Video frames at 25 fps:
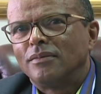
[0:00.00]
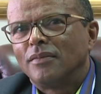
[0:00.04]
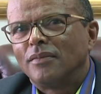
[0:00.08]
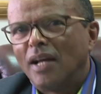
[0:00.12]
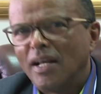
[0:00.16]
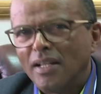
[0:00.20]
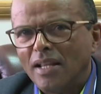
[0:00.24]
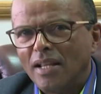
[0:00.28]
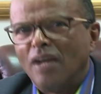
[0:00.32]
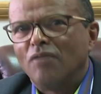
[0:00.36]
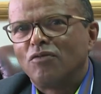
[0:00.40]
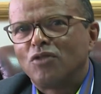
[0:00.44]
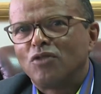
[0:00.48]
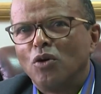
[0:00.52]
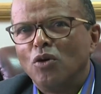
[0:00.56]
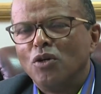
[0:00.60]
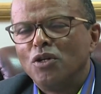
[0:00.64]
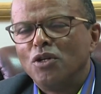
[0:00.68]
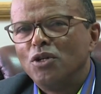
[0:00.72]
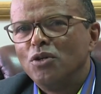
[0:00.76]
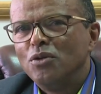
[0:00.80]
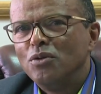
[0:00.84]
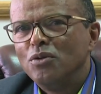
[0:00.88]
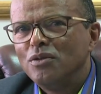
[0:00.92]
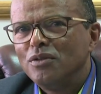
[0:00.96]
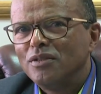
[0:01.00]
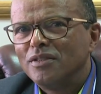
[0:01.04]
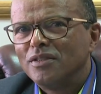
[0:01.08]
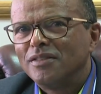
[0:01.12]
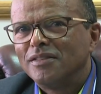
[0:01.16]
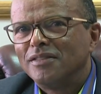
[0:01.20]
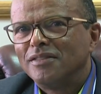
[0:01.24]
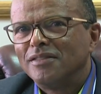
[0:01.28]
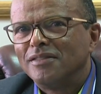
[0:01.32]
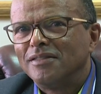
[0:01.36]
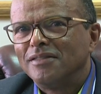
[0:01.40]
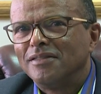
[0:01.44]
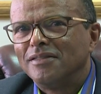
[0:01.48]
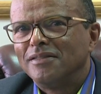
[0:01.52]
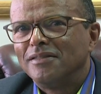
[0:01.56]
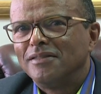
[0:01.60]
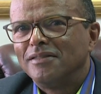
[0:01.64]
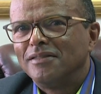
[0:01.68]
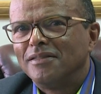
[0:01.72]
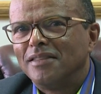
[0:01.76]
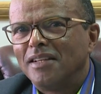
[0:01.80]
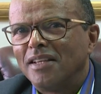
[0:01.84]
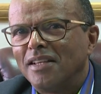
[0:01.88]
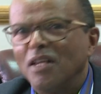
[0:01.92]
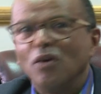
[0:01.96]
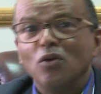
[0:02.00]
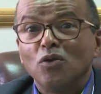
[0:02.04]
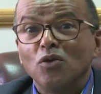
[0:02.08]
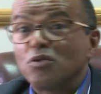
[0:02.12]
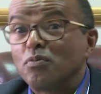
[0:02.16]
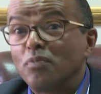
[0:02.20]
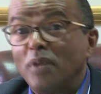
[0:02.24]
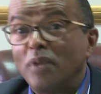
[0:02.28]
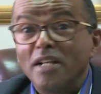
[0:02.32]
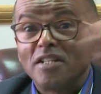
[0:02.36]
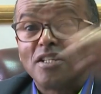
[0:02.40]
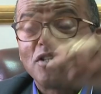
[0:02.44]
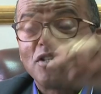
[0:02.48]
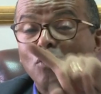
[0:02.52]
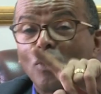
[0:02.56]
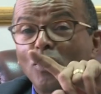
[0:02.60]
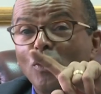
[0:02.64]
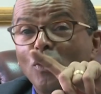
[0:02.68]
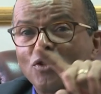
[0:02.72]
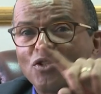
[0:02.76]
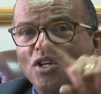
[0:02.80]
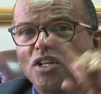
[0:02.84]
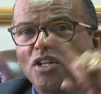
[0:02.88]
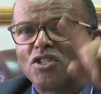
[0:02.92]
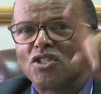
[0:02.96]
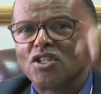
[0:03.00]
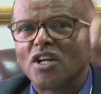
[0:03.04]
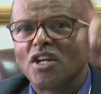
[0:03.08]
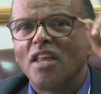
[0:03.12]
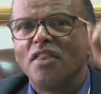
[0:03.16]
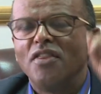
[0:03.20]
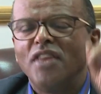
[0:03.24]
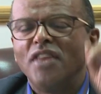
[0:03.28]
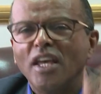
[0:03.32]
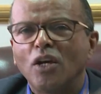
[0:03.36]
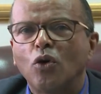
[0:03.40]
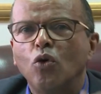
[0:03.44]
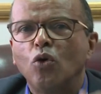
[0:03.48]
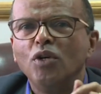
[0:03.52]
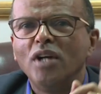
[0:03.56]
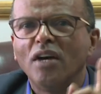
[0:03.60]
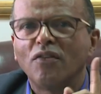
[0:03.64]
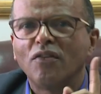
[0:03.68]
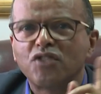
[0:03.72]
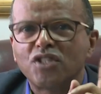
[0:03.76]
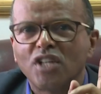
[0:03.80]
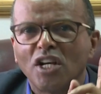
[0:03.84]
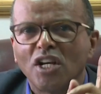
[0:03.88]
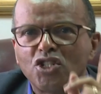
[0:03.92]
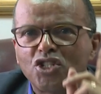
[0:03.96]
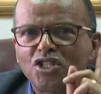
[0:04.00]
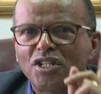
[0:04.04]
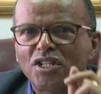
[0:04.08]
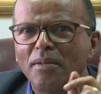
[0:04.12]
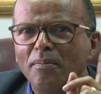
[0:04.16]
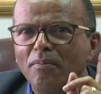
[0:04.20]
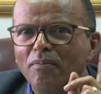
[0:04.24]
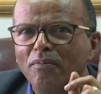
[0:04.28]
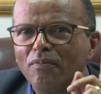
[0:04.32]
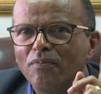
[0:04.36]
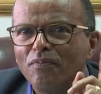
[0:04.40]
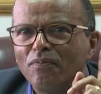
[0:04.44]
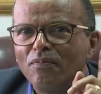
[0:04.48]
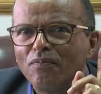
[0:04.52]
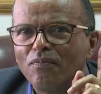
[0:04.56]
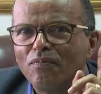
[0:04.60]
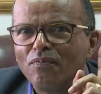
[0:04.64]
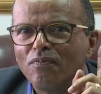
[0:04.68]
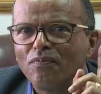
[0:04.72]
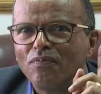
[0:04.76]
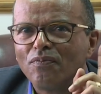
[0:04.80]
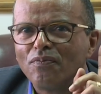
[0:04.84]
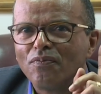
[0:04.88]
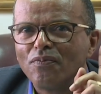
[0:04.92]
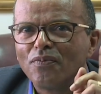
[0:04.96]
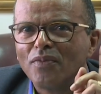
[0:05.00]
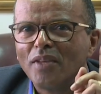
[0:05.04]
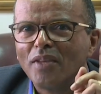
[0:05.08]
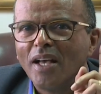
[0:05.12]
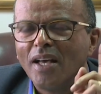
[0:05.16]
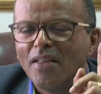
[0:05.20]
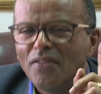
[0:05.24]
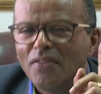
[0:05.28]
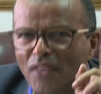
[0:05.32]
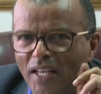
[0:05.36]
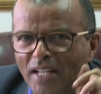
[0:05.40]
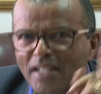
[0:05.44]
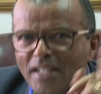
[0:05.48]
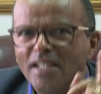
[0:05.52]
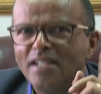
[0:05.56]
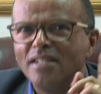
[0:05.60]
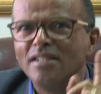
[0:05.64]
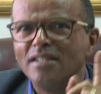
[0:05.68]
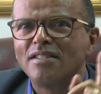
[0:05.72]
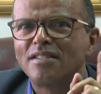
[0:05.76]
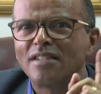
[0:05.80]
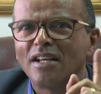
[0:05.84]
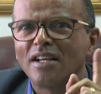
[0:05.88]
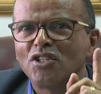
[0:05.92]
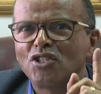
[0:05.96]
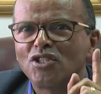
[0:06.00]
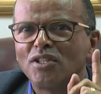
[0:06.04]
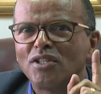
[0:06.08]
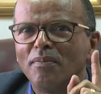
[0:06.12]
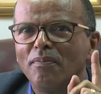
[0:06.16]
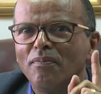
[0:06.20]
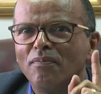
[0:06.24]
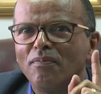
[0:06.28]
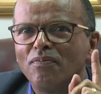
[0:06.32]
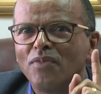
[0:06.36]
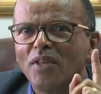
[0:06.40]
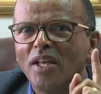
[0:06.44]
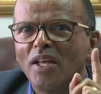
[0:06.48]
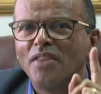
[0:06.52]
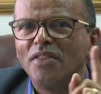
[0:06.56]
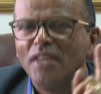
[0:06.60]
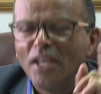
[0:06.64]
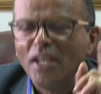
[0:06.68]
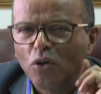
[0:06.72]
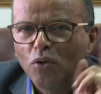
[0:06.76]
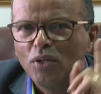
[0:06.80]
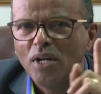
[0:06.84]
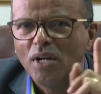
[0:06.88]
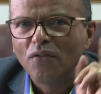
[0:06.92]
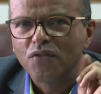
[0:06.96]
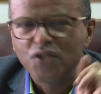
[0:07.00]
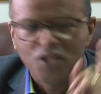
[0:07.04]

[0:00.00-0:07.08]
And I've told you, those places were not searched. They could have searched them. They didn't search them. They could have